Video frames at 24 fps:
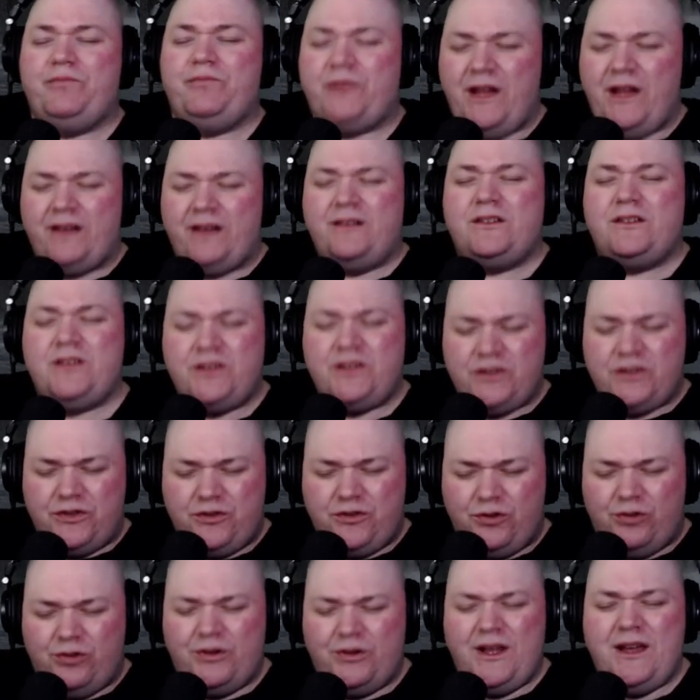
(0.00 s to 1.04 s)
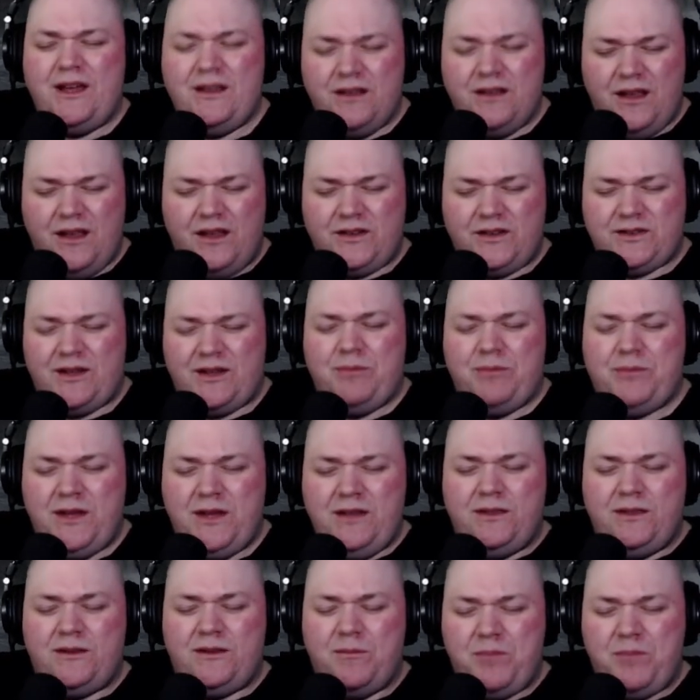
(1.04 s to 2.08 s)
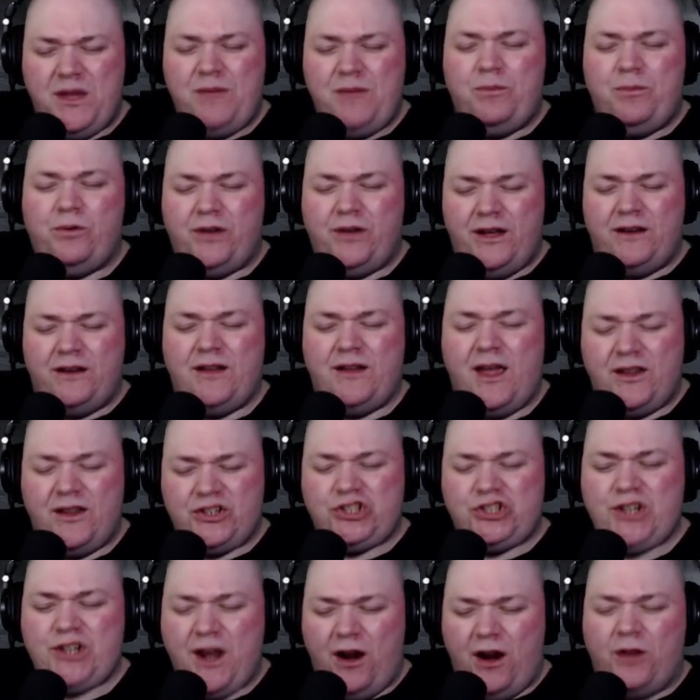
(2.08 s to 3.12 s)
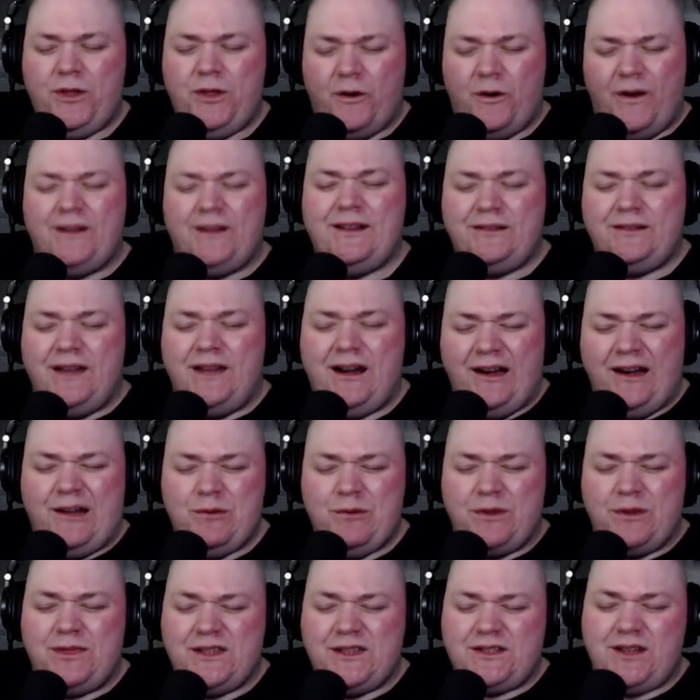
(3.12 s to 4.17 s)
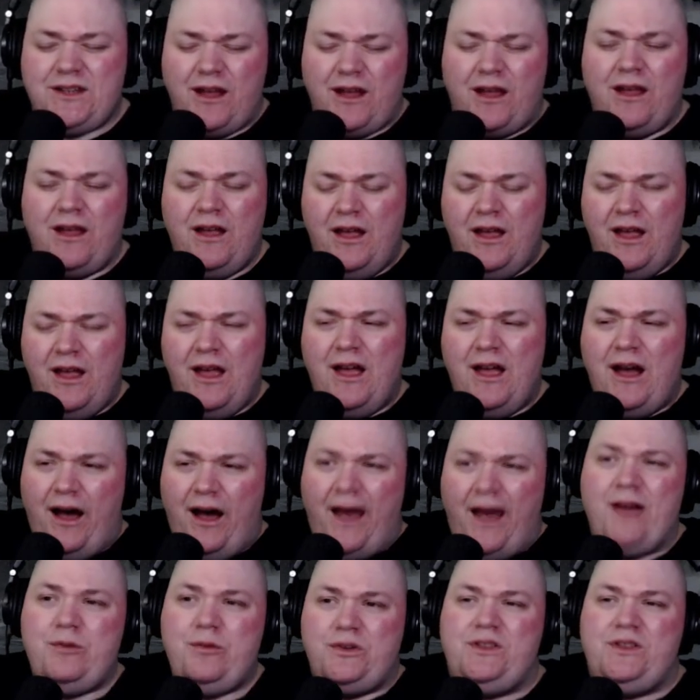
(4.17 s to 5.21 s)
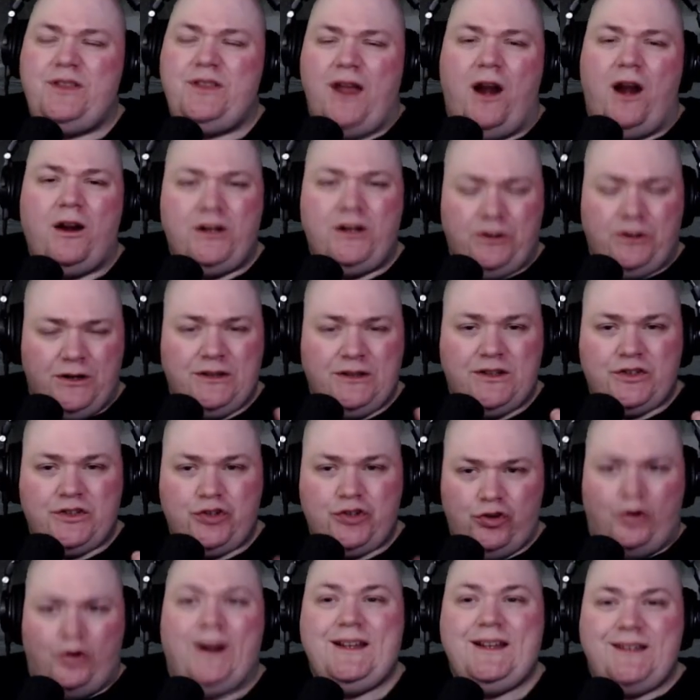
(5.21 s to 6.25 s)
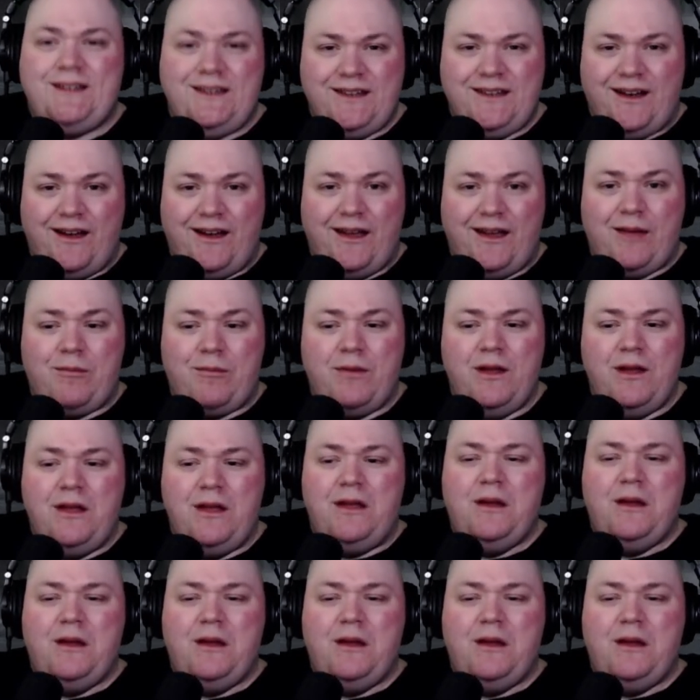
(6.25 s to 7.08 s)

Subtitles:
Like, just create something that people can share their identity with to say, I was there during this crazy time.